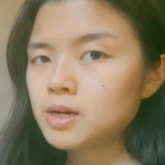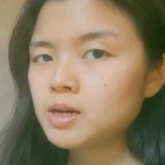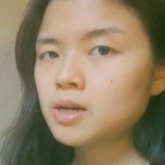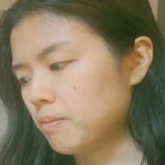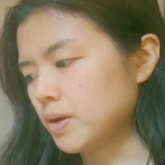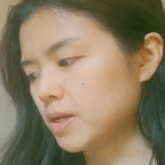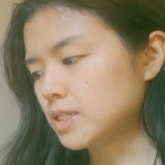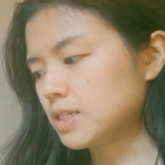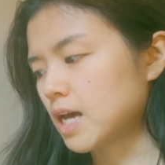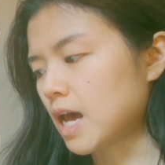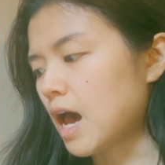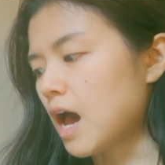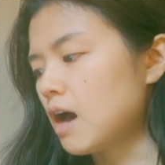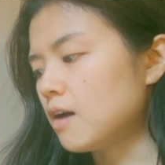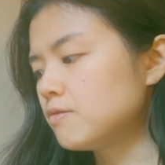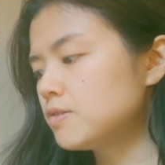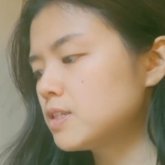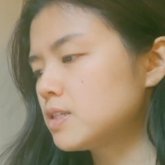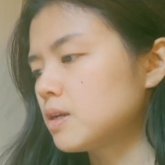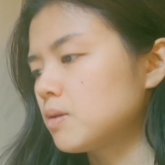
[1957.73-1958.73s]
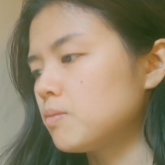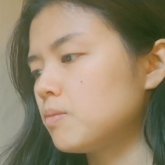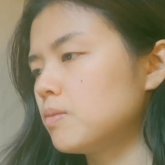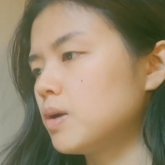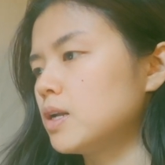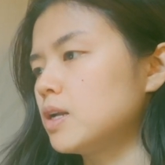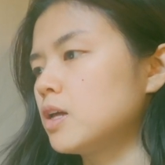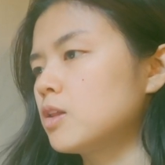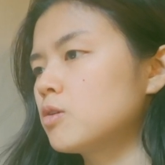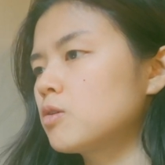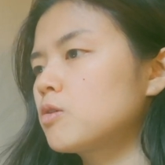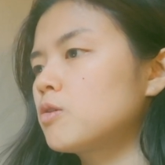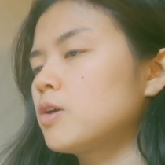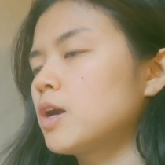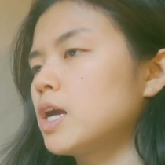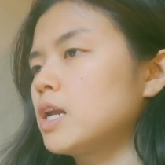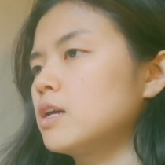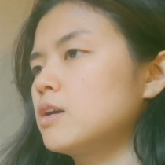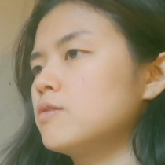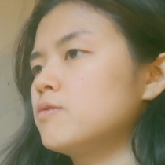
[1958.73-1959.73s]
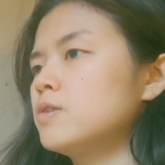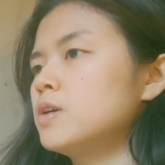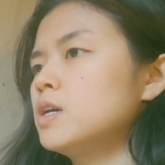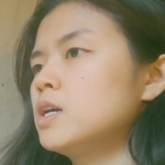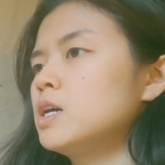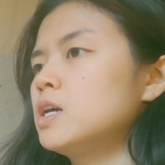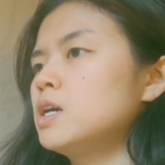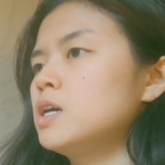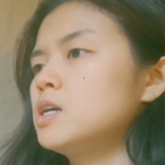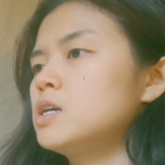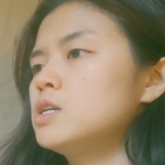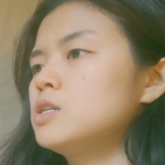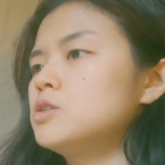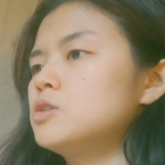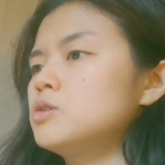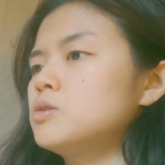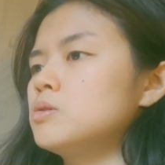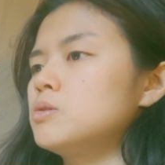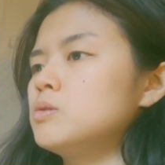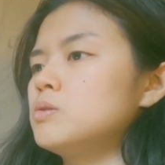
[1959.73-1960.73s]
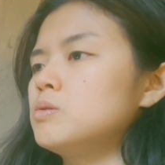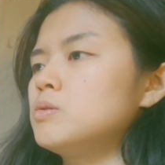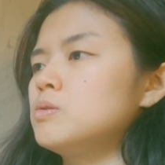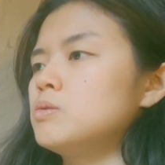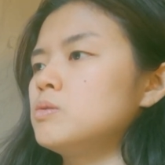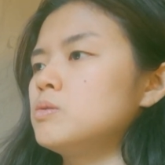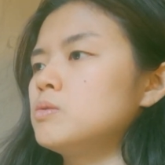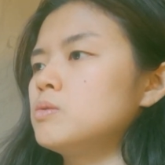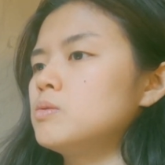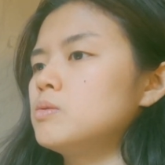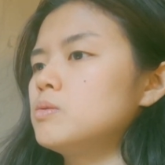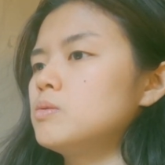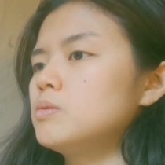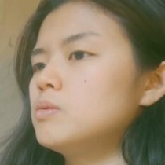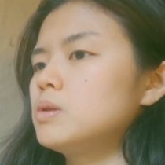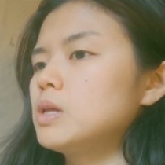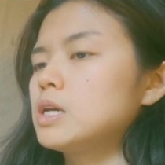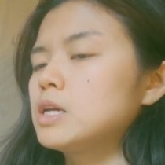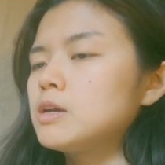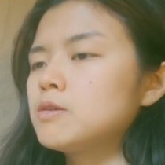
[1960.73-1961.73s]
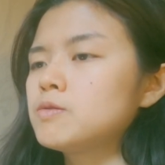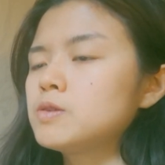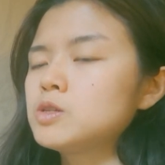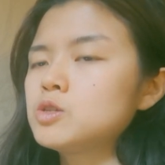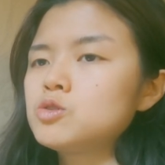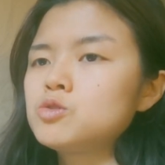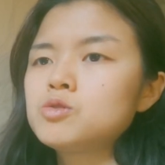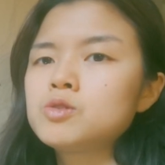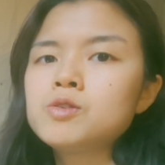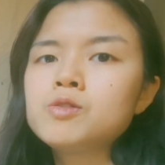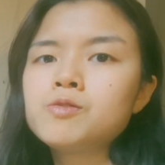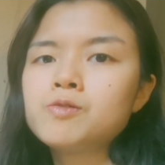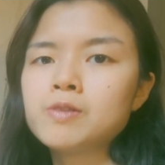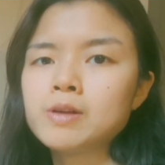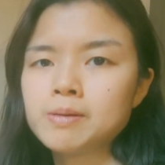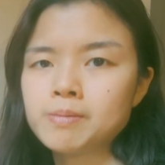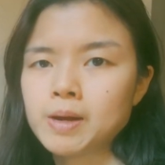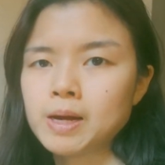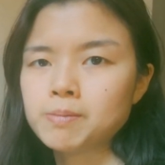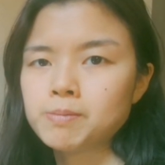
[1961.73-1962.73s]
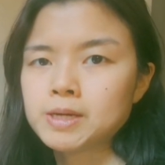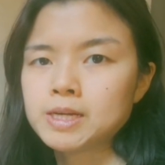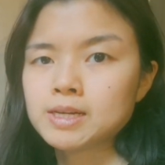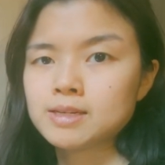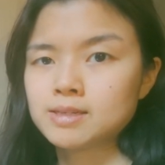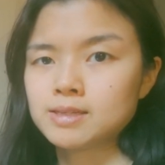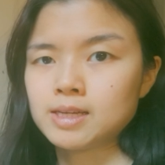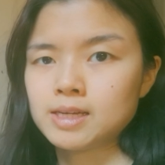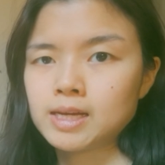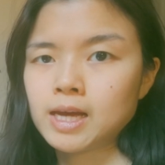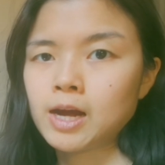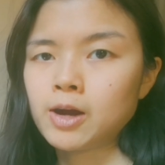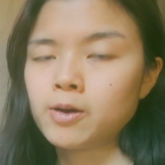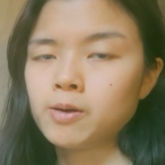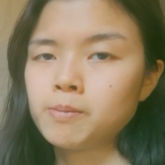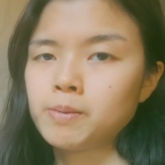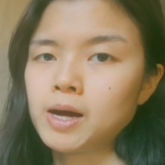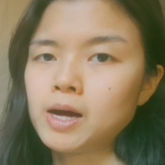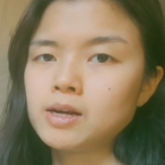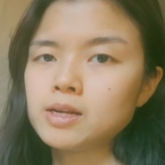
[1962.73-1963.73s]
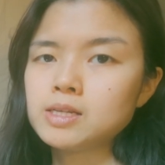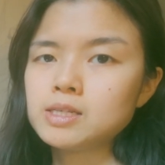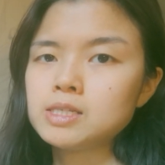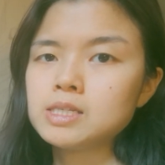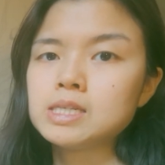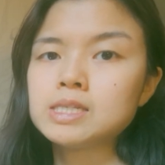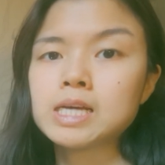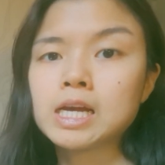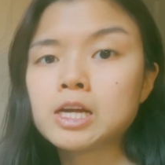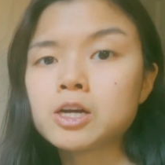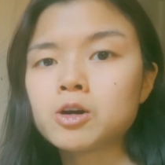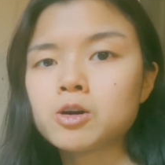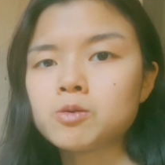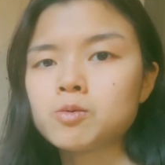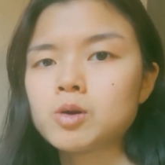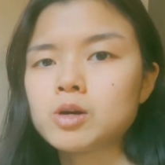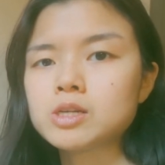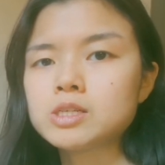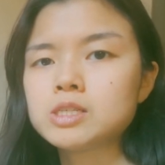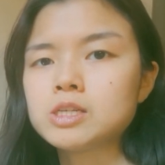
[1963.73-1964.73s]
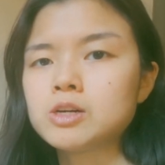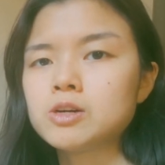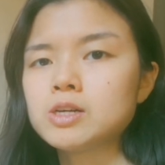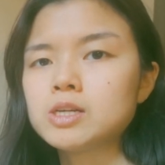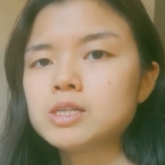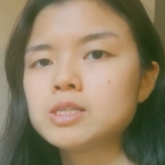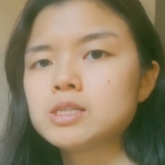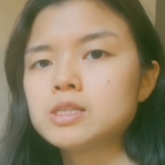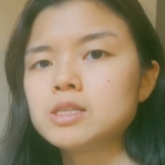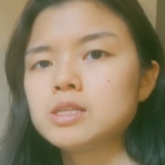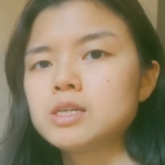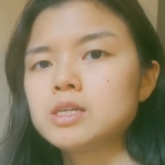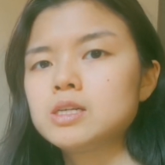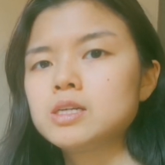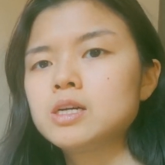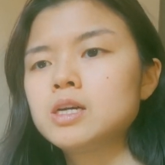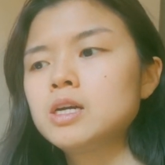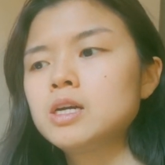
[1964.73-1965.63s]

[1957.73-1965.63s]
But to have another creative to like give us true feedback because they care about us, to take our work seriously,